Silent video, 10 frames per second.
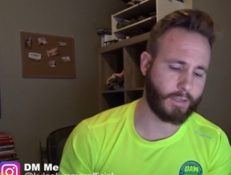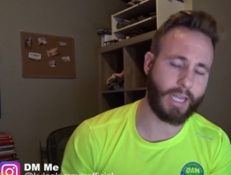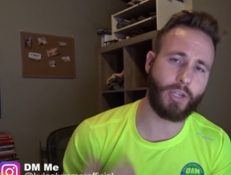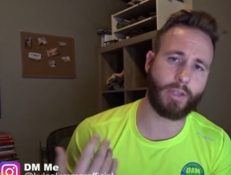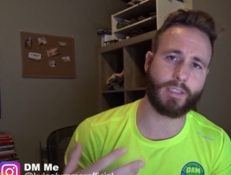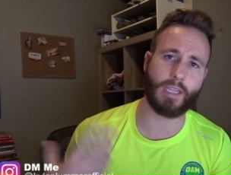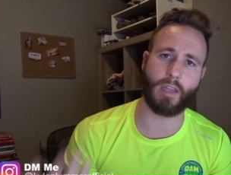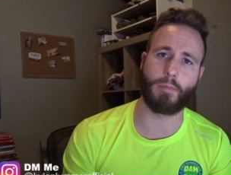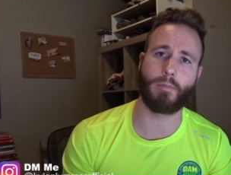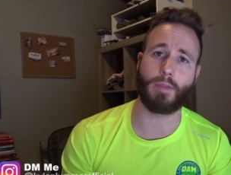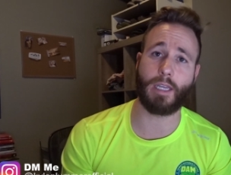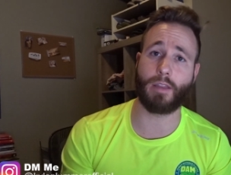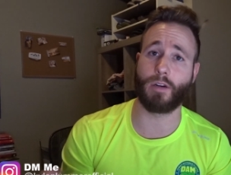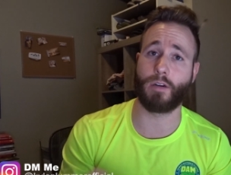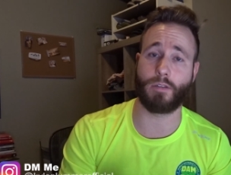then you can sell them
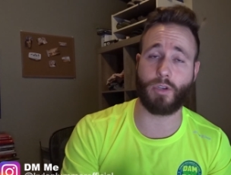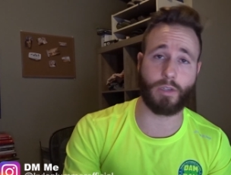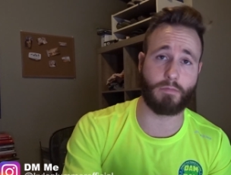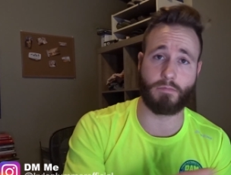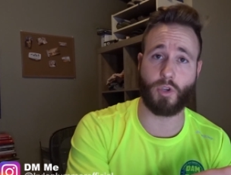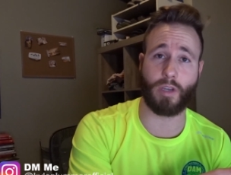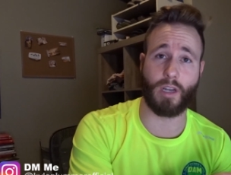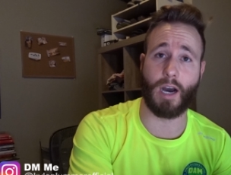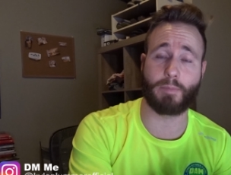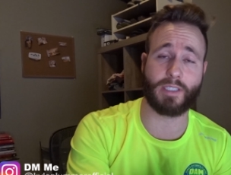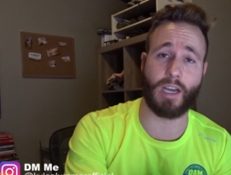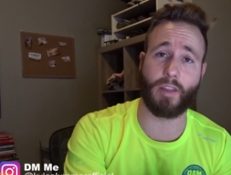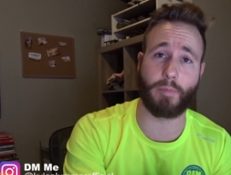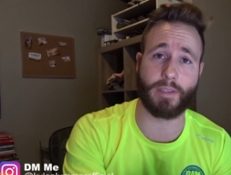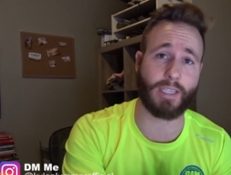either, you could
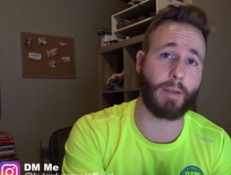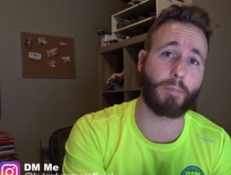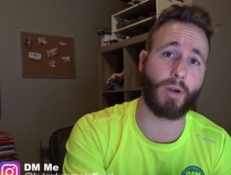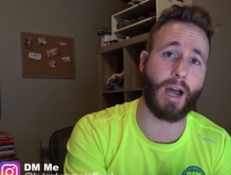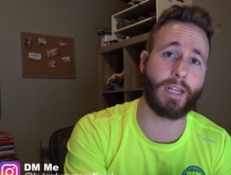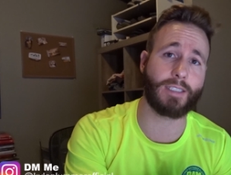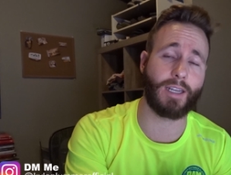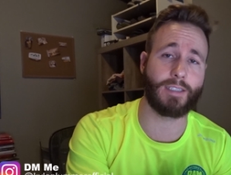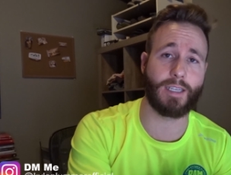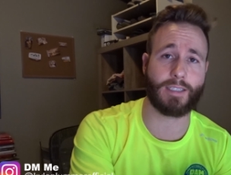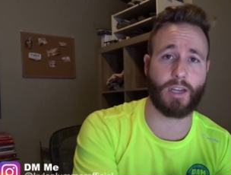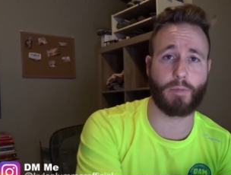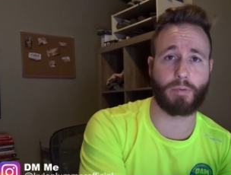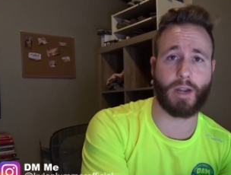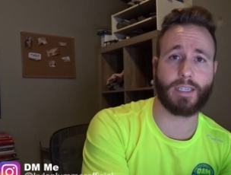upsell them the same product at a
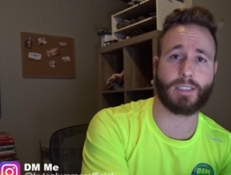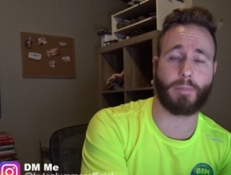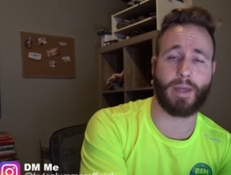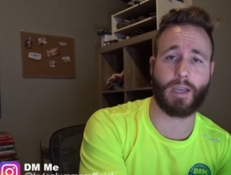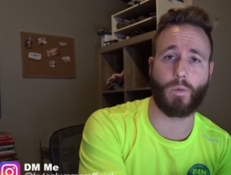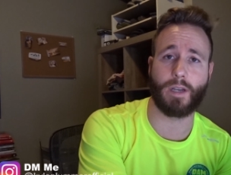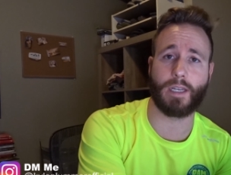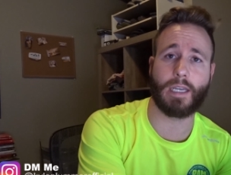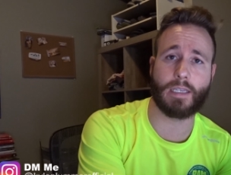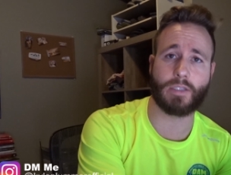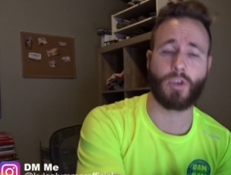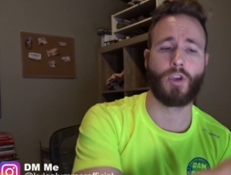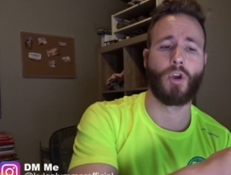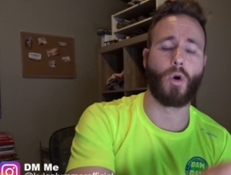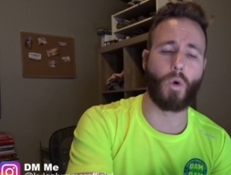discounted price depending on what it is,
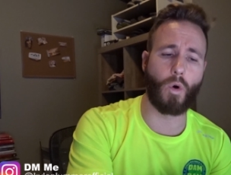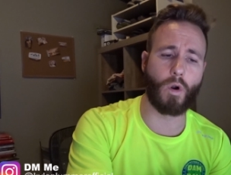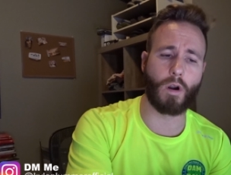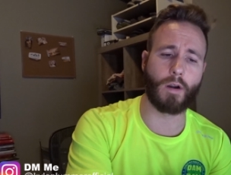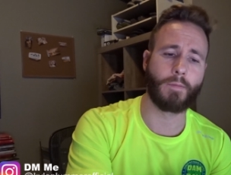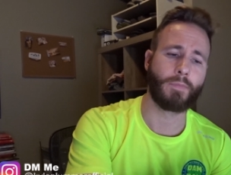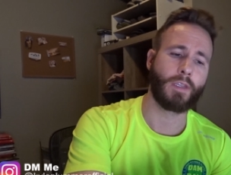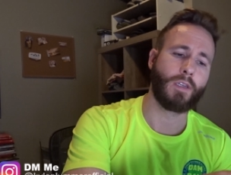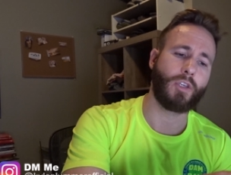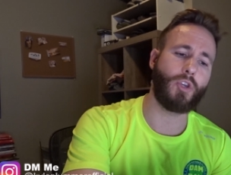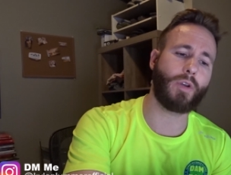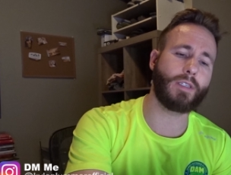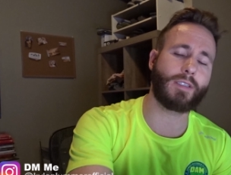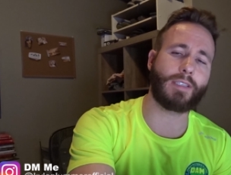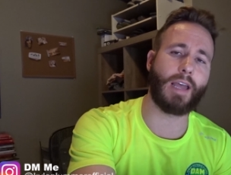or you
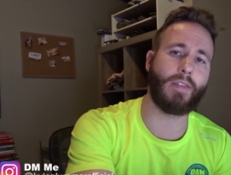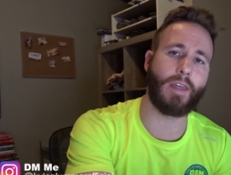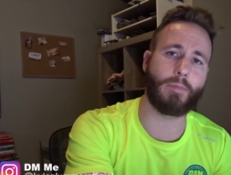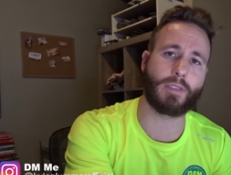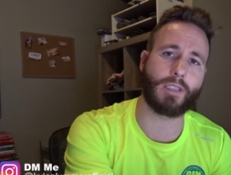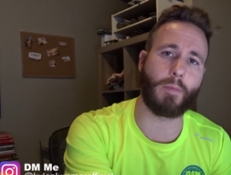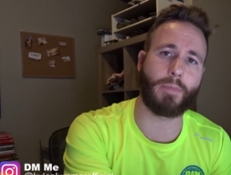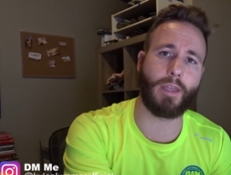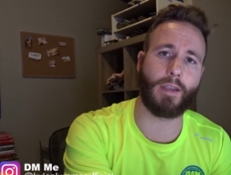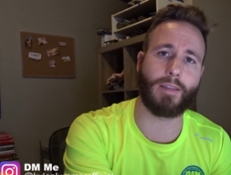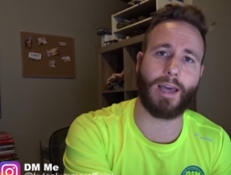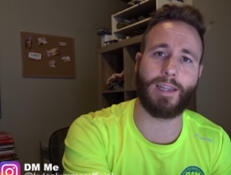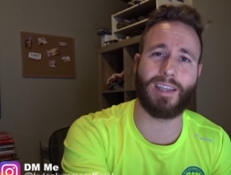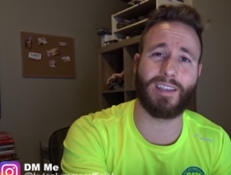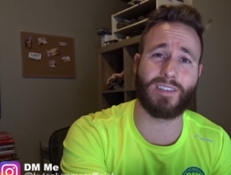could send them something
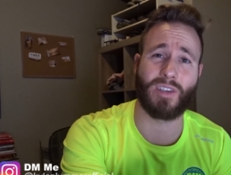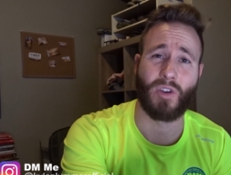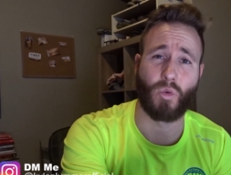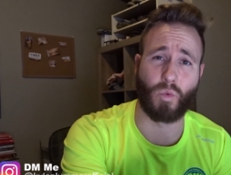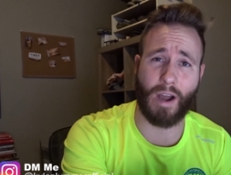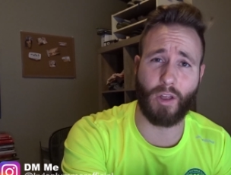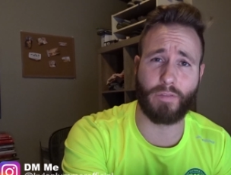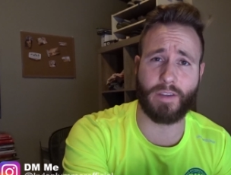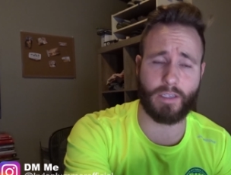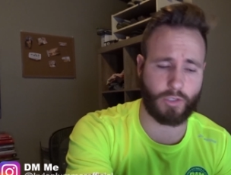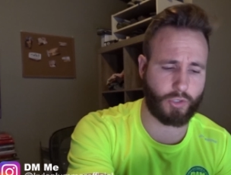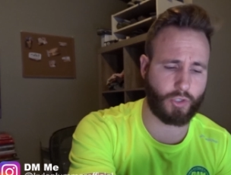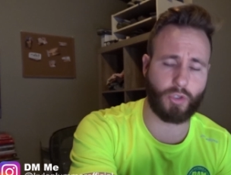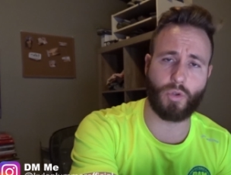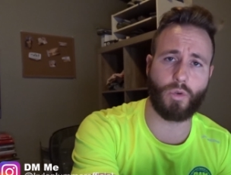that is relevant
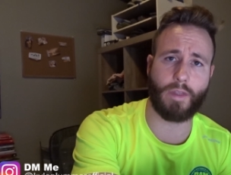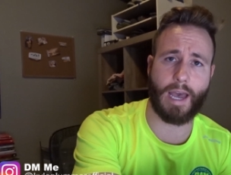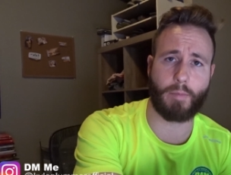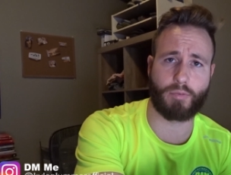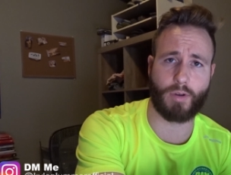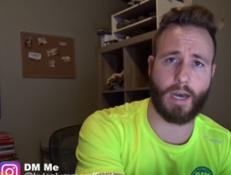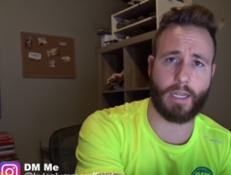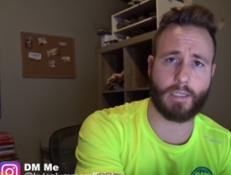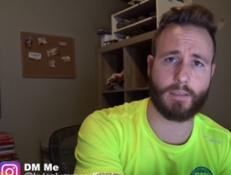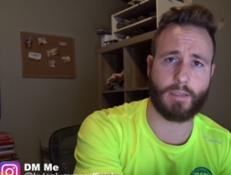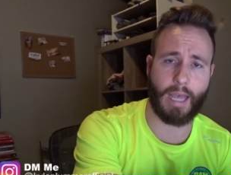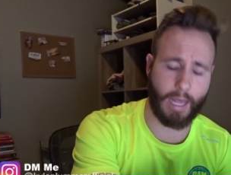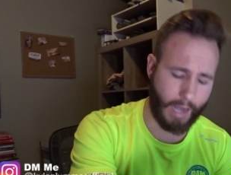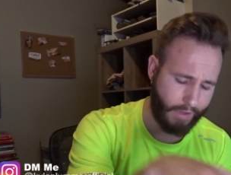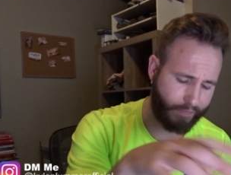to that product.
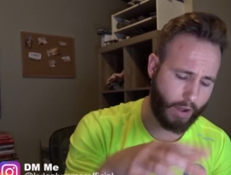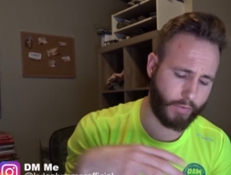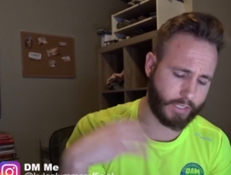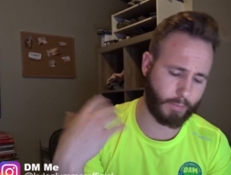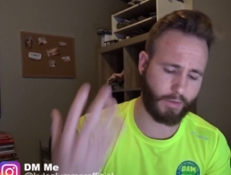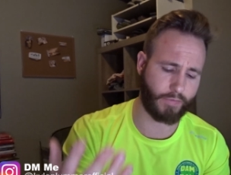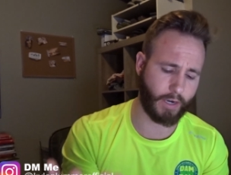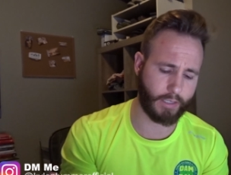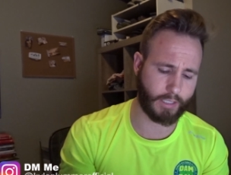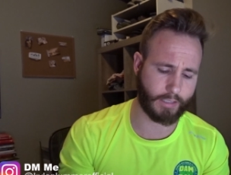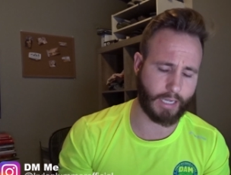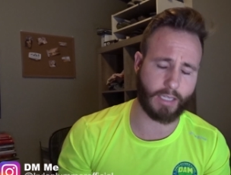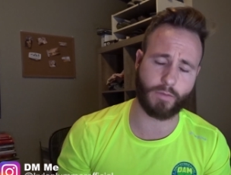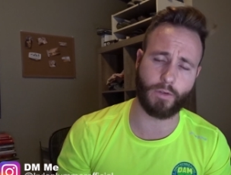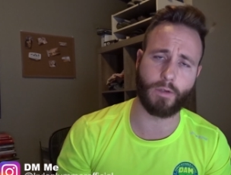And I found this to be very
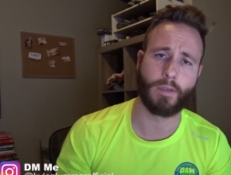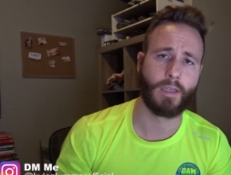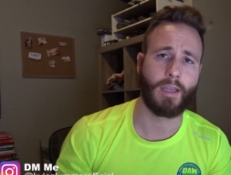successful,